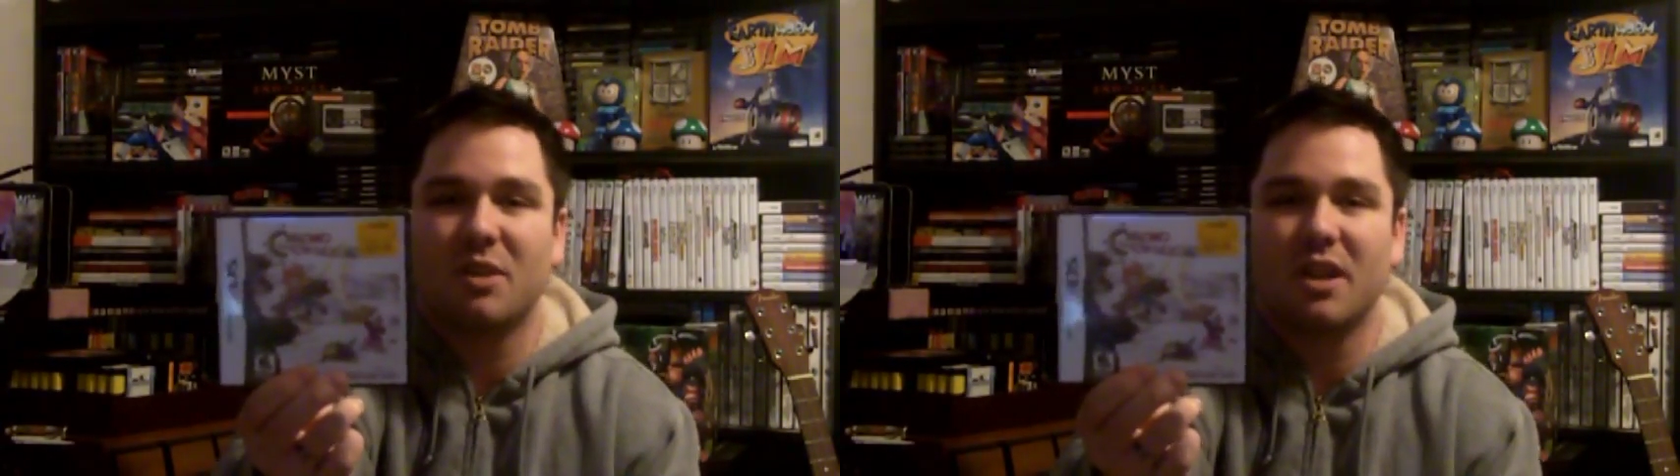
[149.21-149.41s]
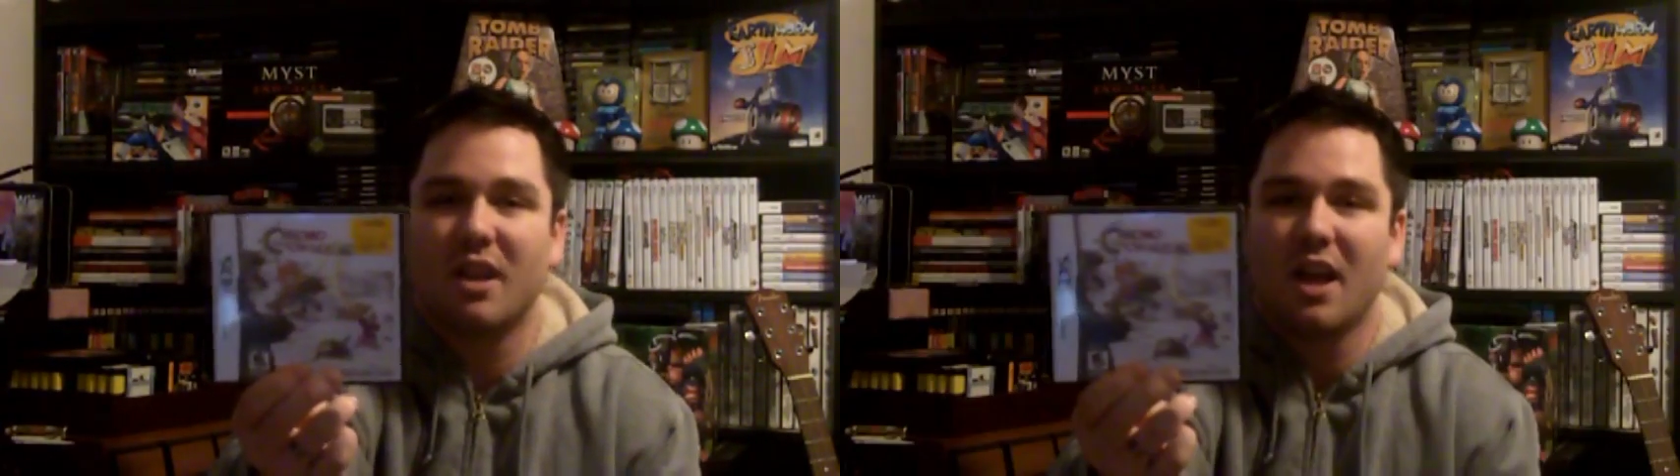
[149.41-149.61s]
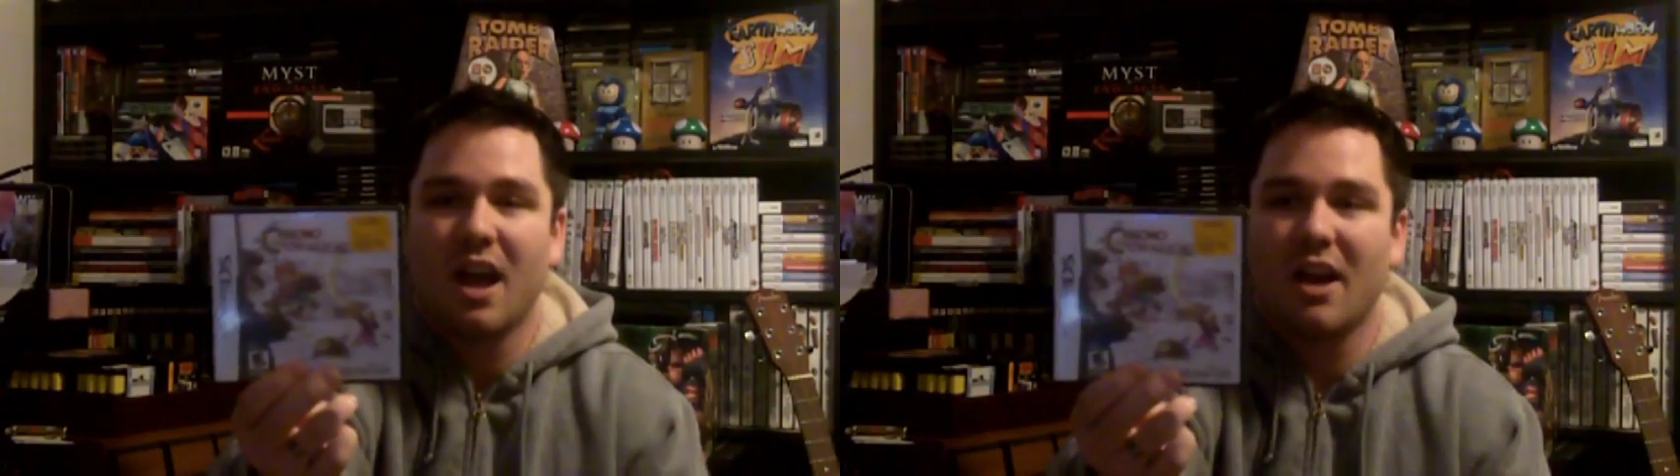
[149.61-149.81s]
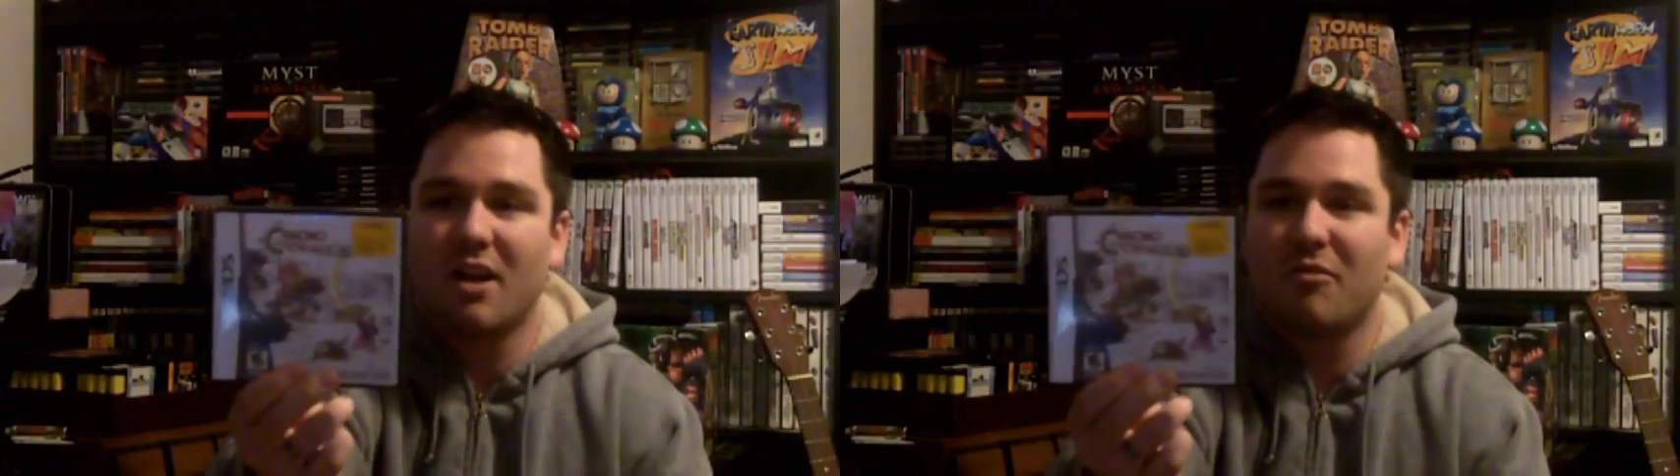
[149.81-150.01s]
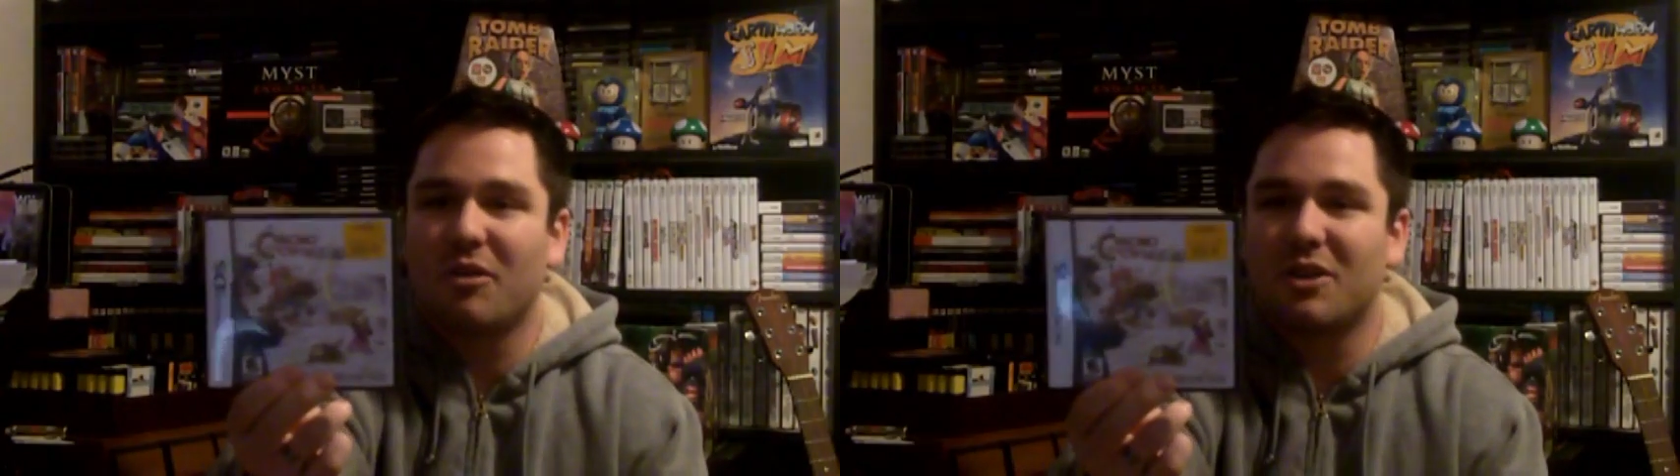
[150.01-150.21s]
me, I
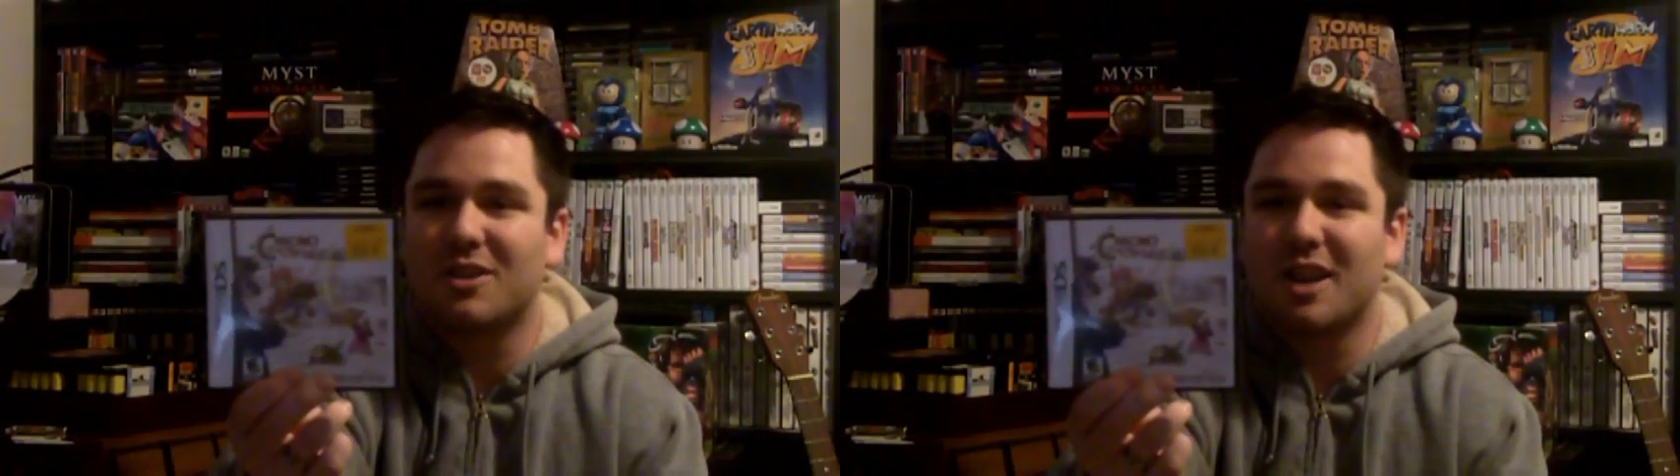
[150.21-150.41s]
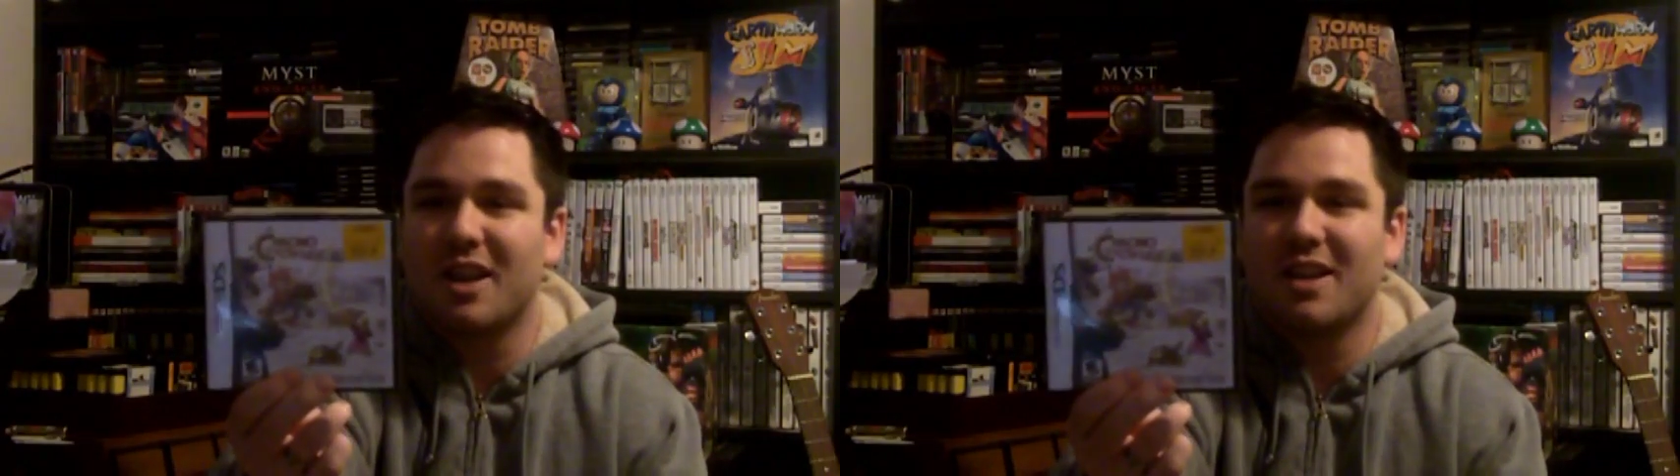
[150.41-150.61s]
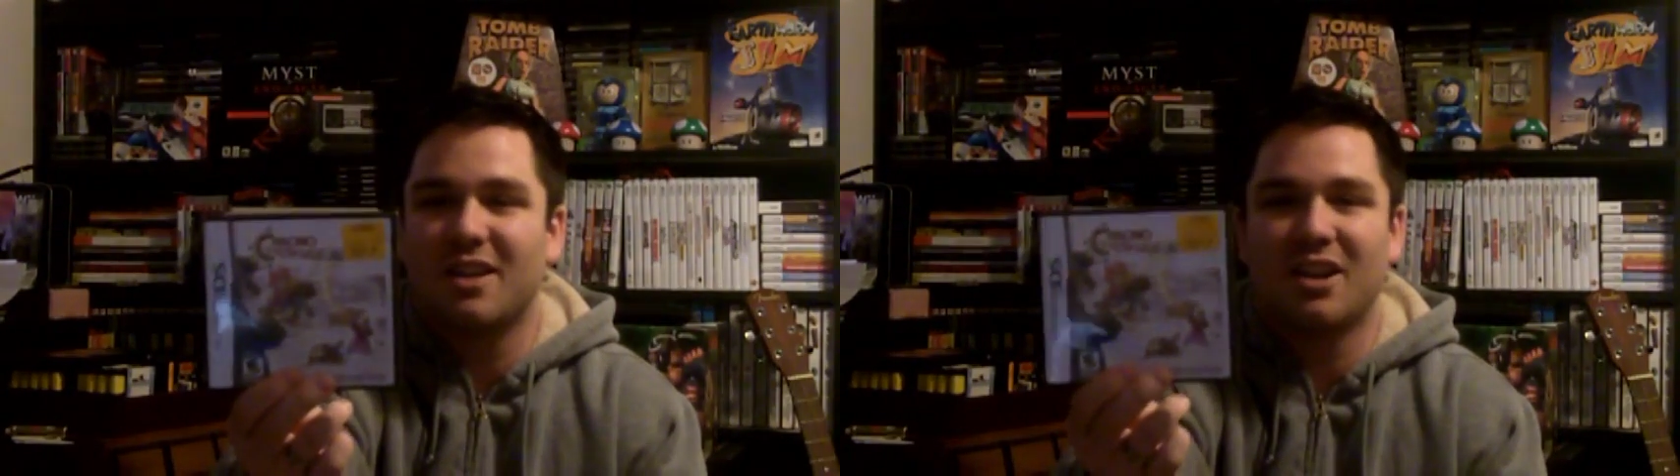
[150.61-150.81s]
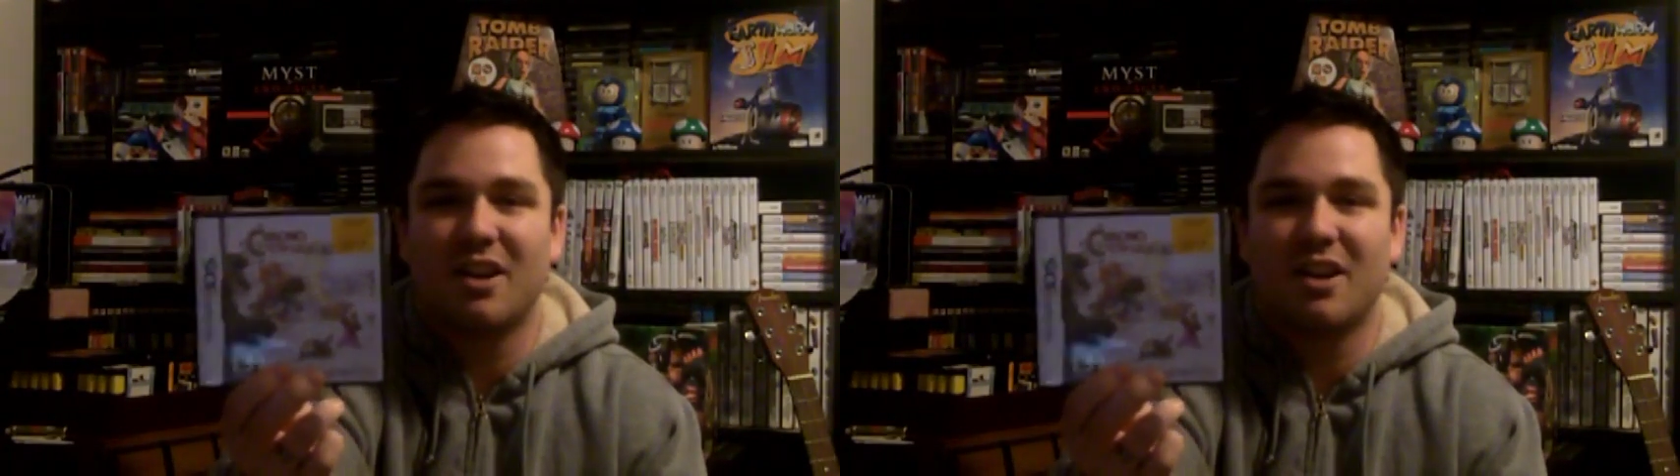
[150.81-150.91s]
got real excited.